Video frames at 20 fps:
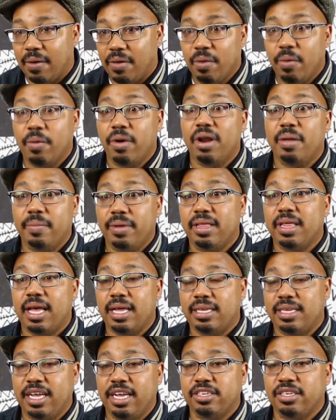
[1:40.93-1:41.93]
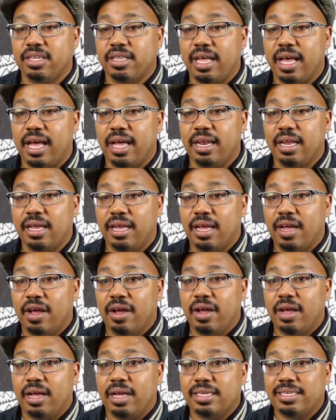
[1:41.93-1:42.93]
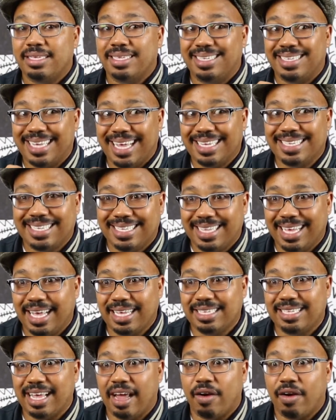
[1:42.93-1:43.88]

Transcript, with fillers: I would want to be that teacher that says things